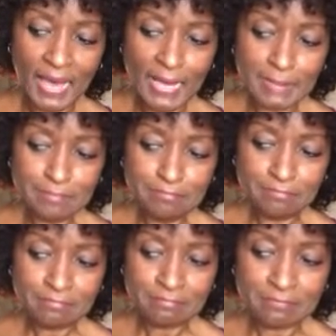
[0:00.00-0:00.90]

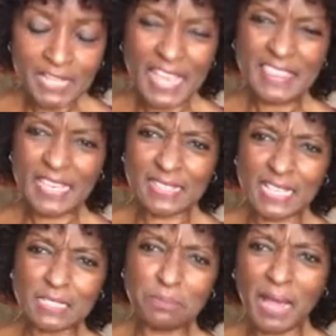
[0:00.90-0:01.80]
I
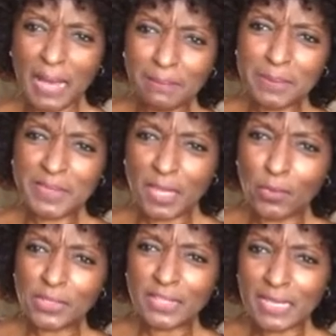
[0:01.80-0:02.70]
think that's probably
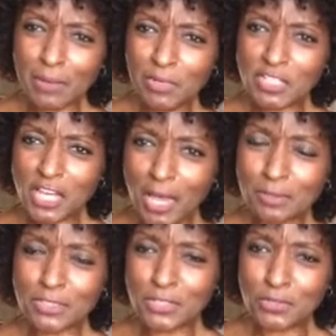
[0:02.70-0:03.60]
the only thing I want to
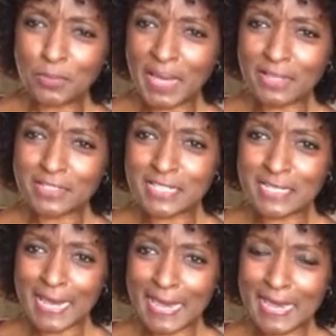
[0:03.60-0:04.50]
talk to you about
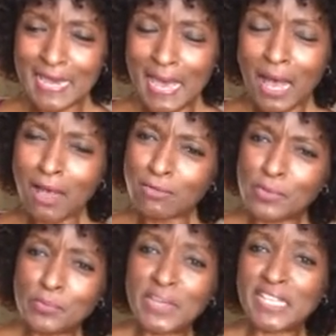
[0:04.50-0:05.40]
today.
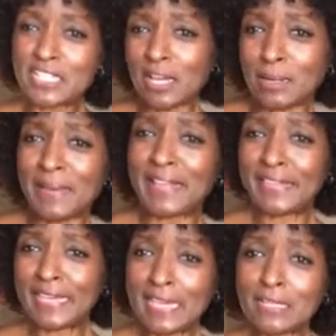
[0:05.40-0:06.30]
Oh, well, we can talk
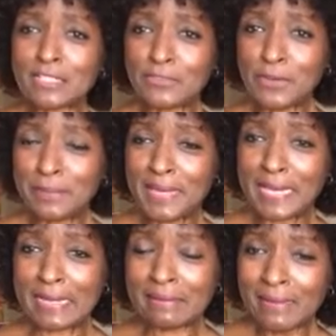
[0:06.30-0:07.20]
about the Eagles for a
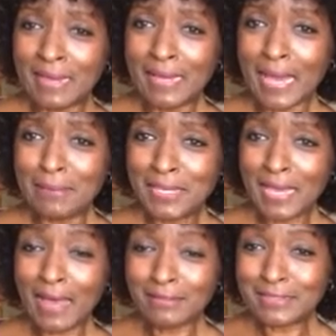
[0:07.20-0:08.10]
minute. I
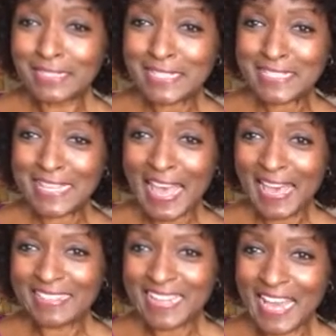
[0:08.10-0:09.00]
mean, how good is
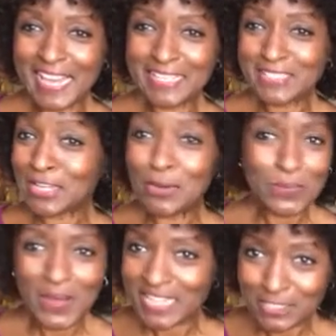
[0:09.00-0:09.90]
that? I
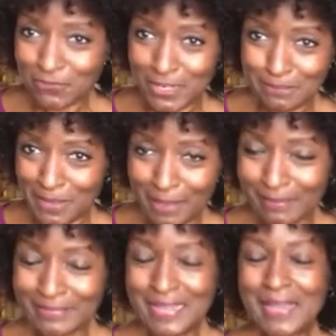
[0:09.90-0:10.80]
don't watch
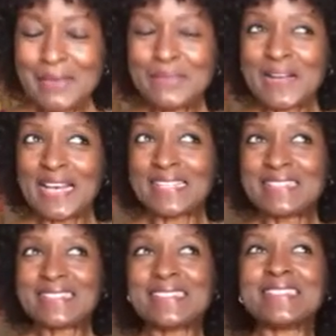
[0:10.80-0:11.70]
football, but